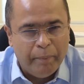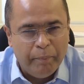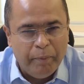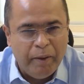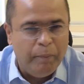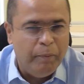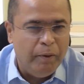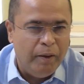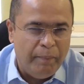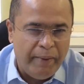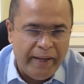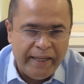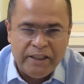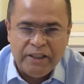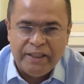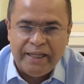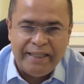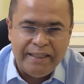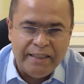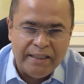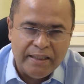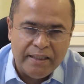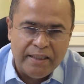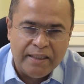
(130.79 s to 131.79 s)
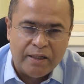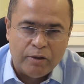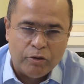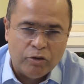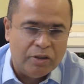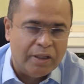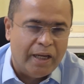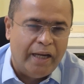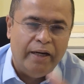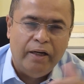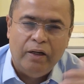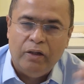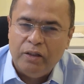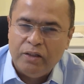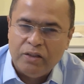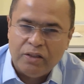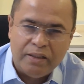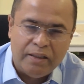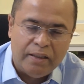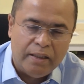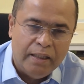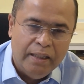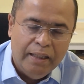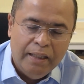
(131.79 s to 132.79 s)
People make changes outside
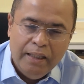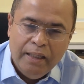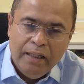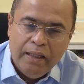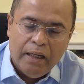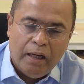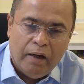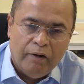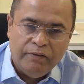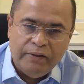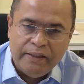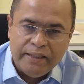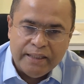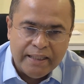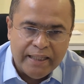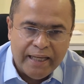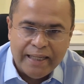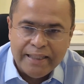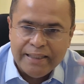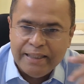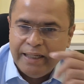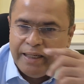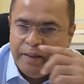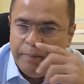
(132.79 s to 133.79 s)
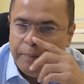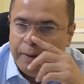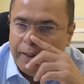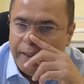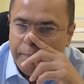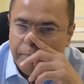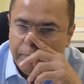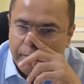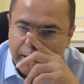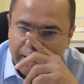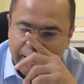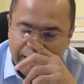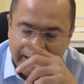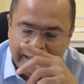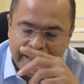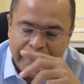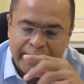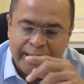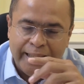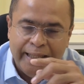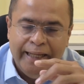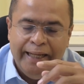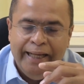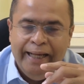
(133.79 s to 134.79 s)
of the CI/CD
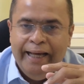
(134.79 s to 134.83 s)
pipeline,